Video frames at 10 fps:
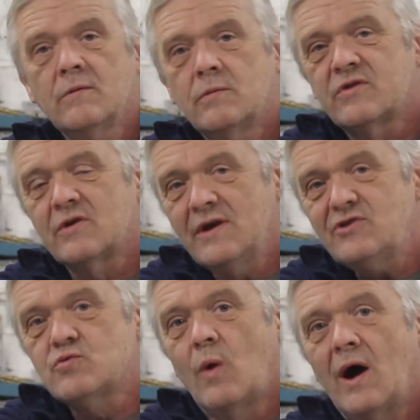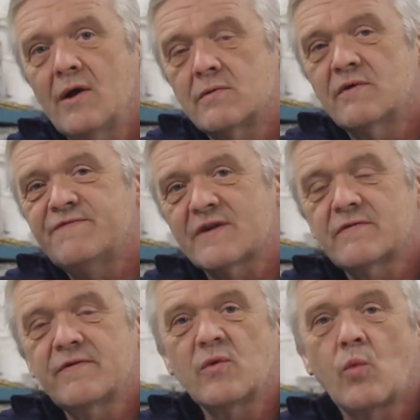With Litz wire, you're
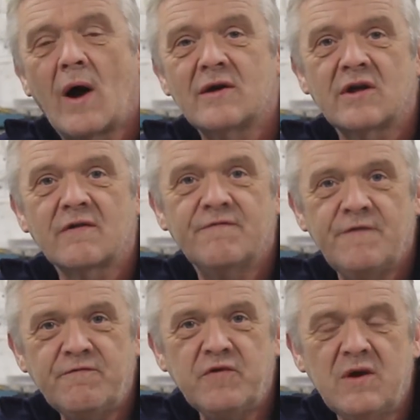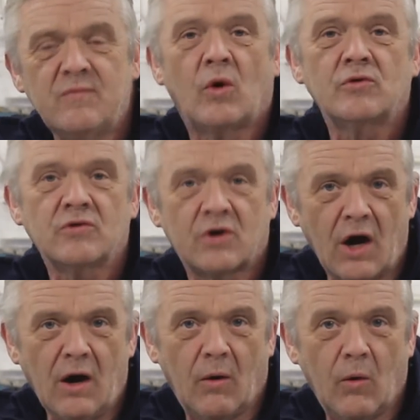effectively winding 50 in one
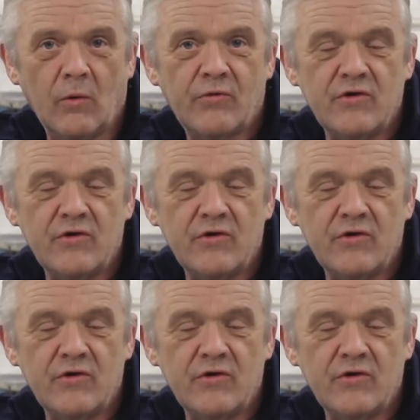go